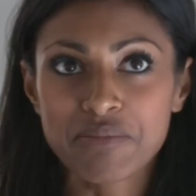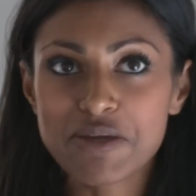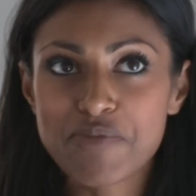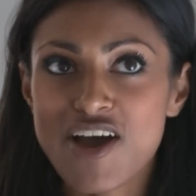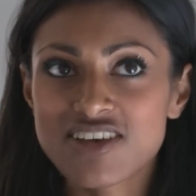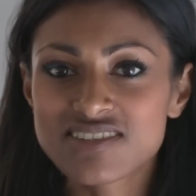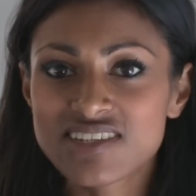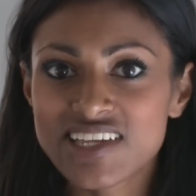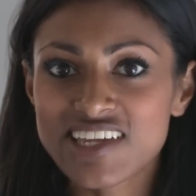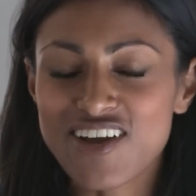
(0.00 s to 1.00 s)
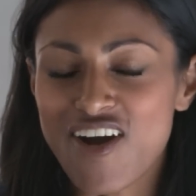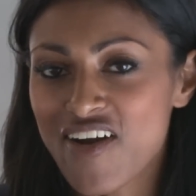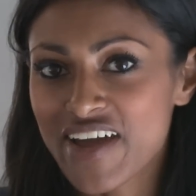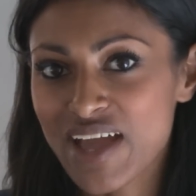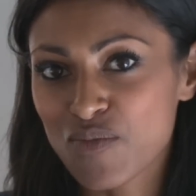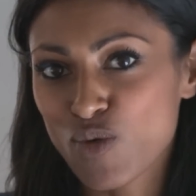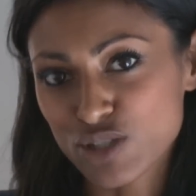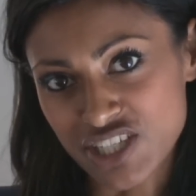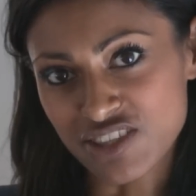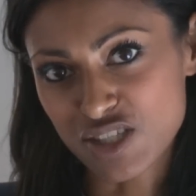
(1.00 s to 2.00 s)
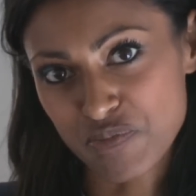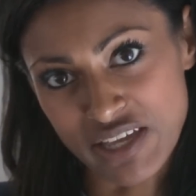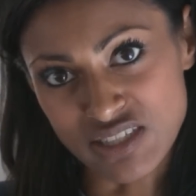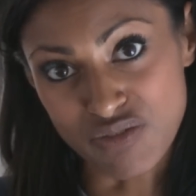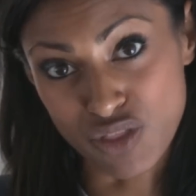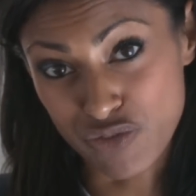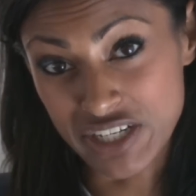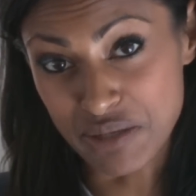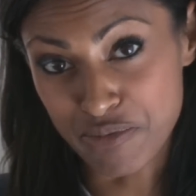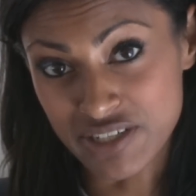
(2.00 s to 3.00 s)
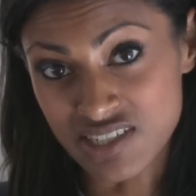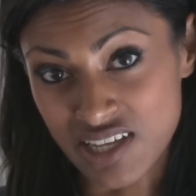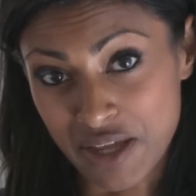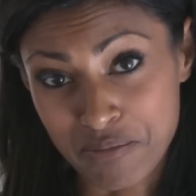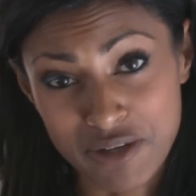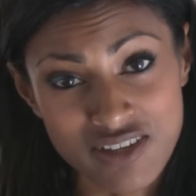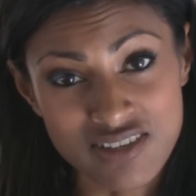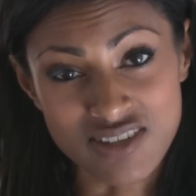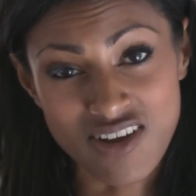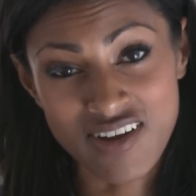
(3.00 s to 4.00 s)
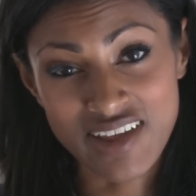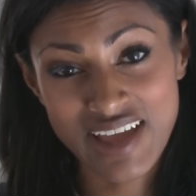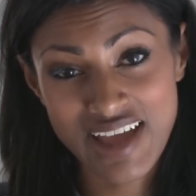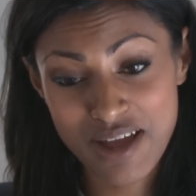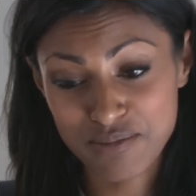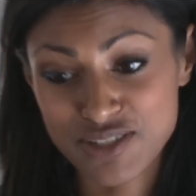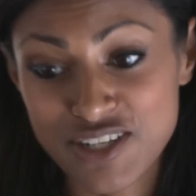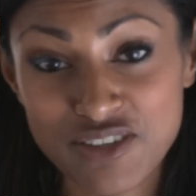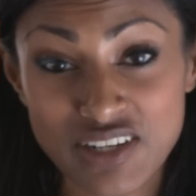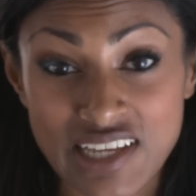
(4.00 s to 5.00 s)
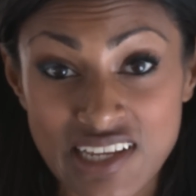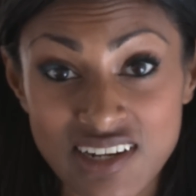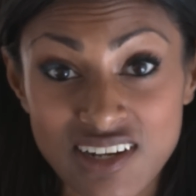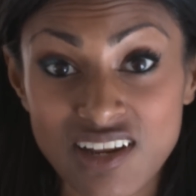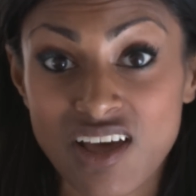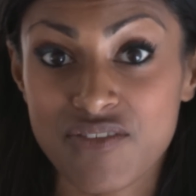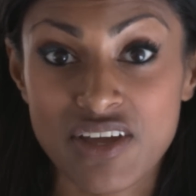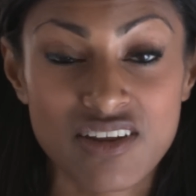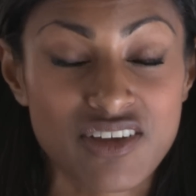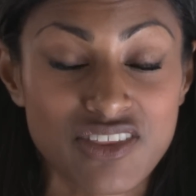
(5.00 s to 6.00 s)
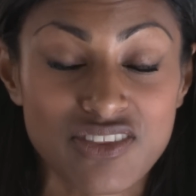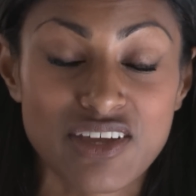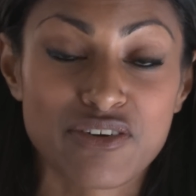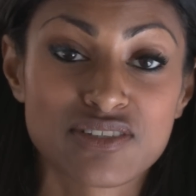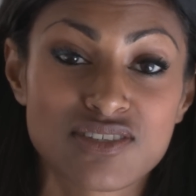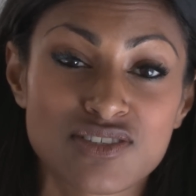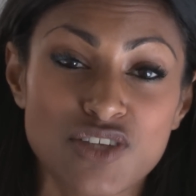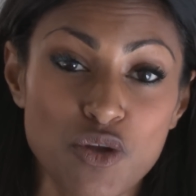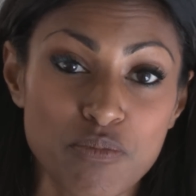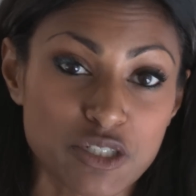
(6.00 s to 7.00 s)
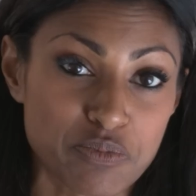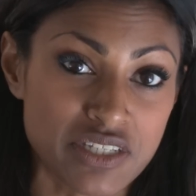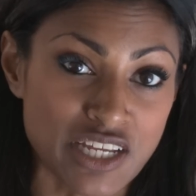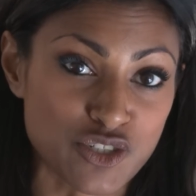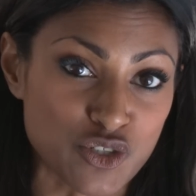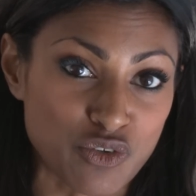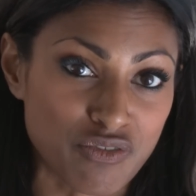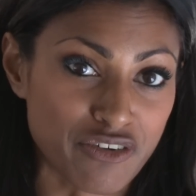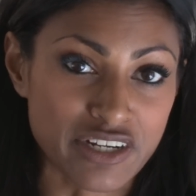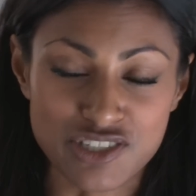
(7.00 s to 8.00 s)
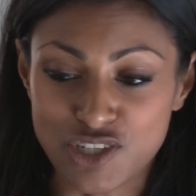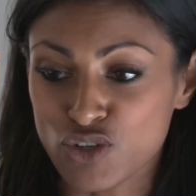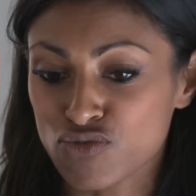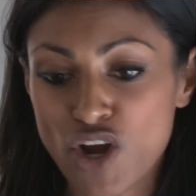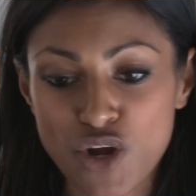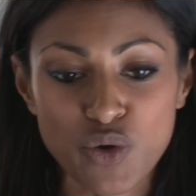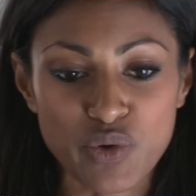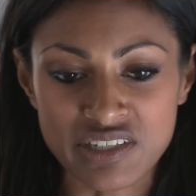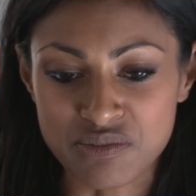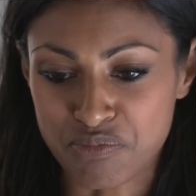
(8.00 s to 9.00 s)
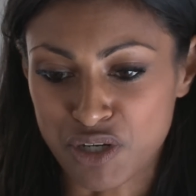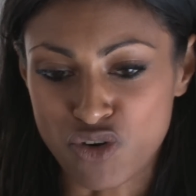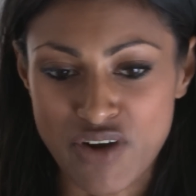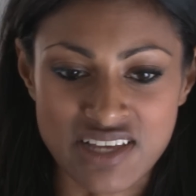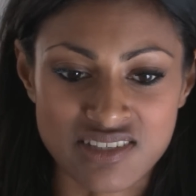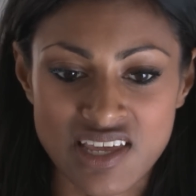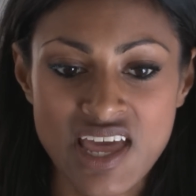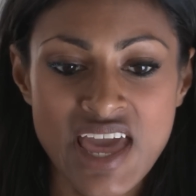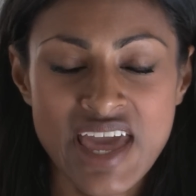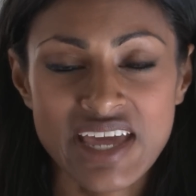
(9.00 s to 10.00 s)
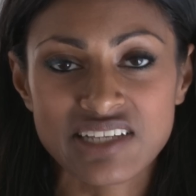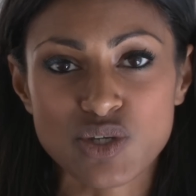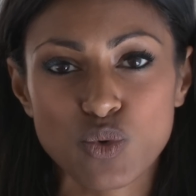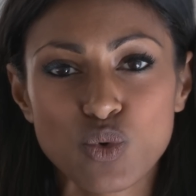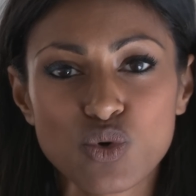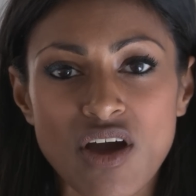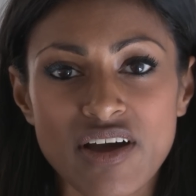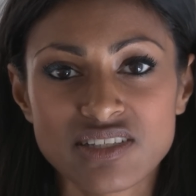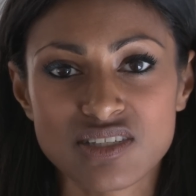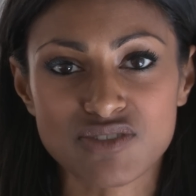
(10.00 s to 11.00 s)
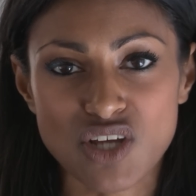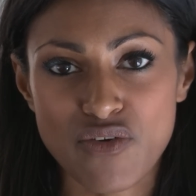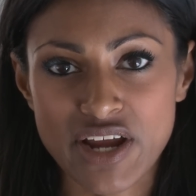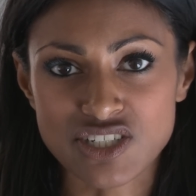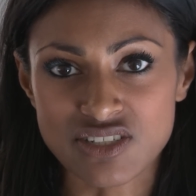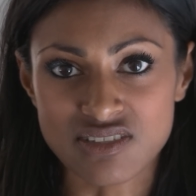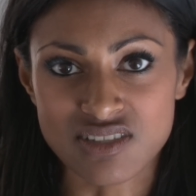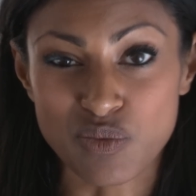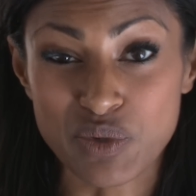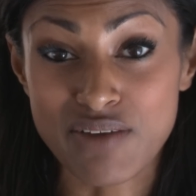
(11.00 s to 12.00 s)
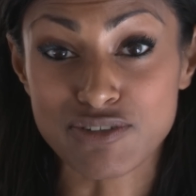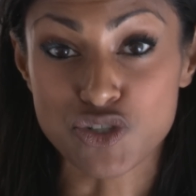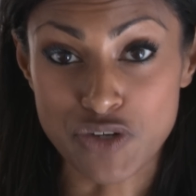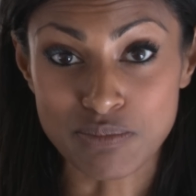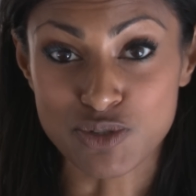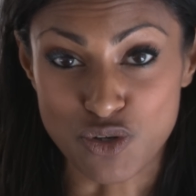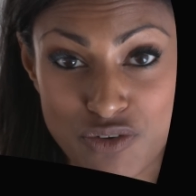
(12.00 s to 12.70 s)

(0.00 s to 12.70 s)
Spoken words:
Me personally, I am watching the space of 3D printing because I absolutely love it, and I think there is so much potential for it to grow and progress into all kinds of directions that we never dreamed